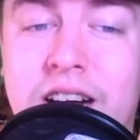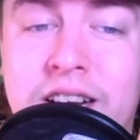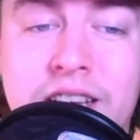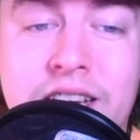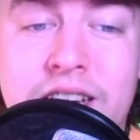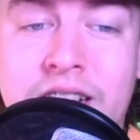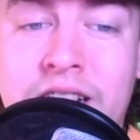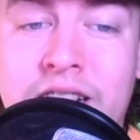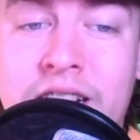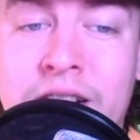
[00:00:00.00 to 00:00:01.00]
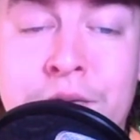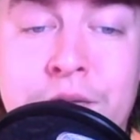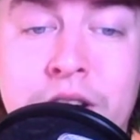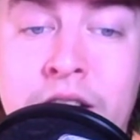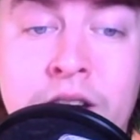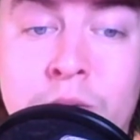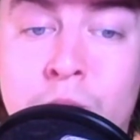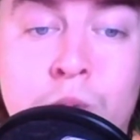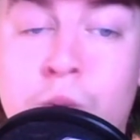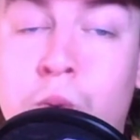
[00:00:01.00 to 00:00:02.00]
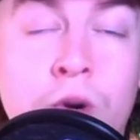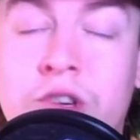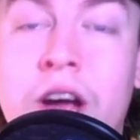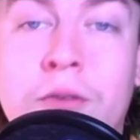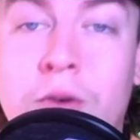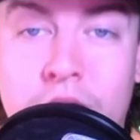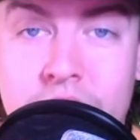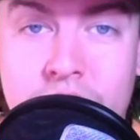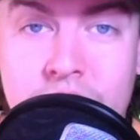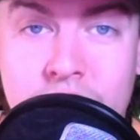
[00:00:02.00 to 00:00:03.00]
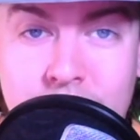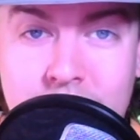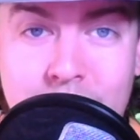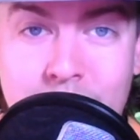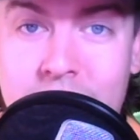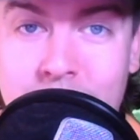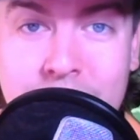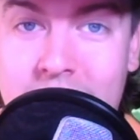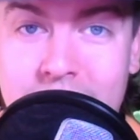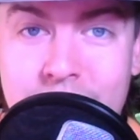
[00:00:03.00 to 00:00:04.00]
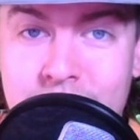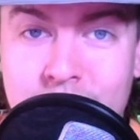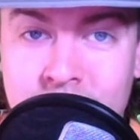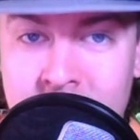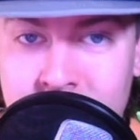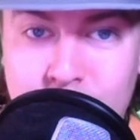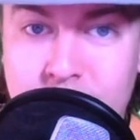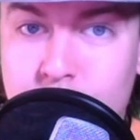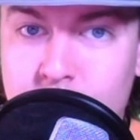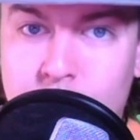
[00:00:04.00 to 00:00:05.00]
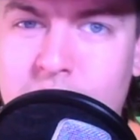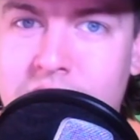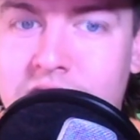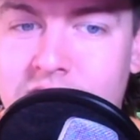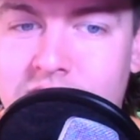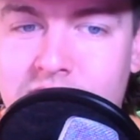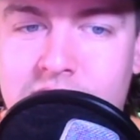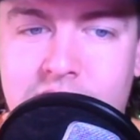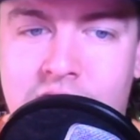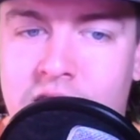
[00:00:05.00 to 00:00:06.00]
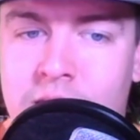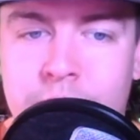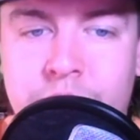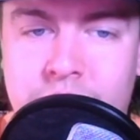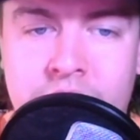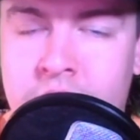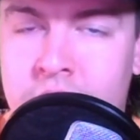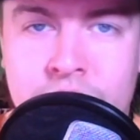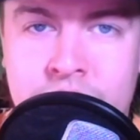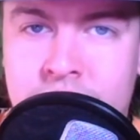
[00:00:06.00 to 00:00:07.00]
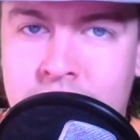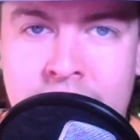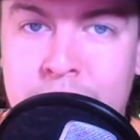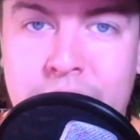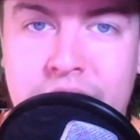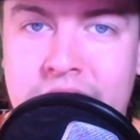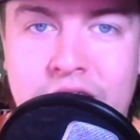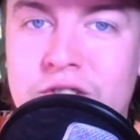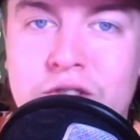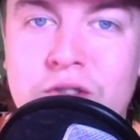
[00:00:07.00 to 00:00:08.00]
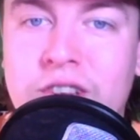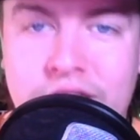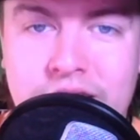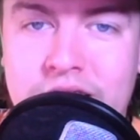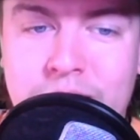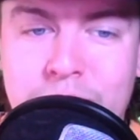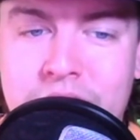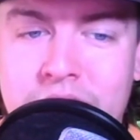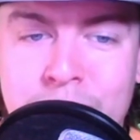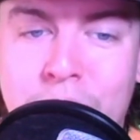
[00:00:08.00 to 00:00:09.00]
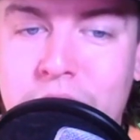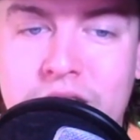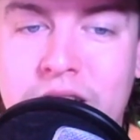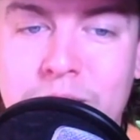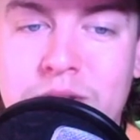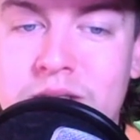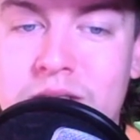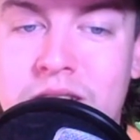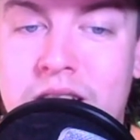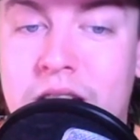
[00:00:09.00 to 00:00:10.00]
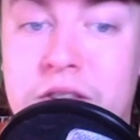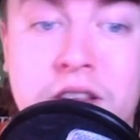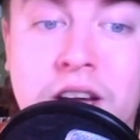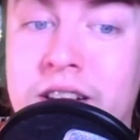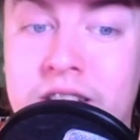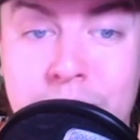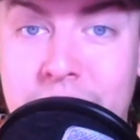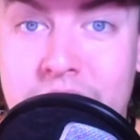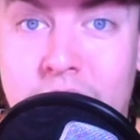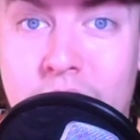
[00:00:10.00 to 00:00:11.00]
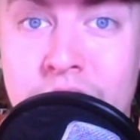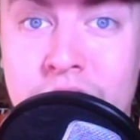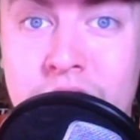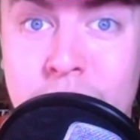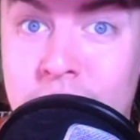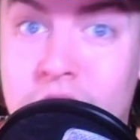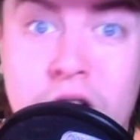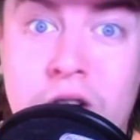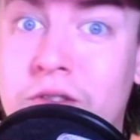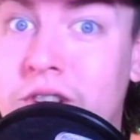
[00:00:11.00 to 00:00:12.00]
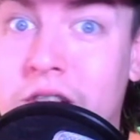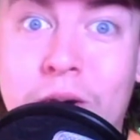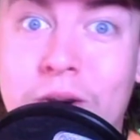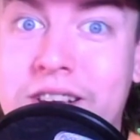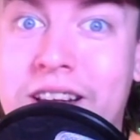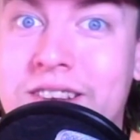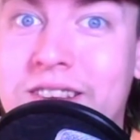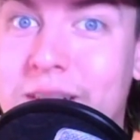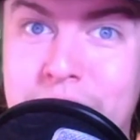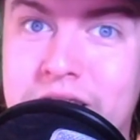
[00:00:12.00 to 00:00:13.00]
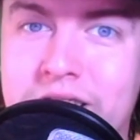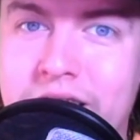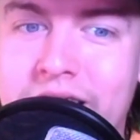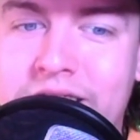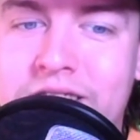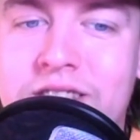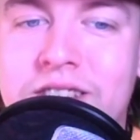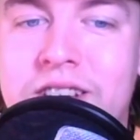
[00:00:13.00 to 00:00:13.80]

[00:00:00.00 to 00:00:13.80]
I think if whichever one of those two teams comes out of this week with a win, there's expectations through the ceiling, because both teams, if the Titans can beat the Cardinals or the Cardinals can go into Tennessee and beat the Titans,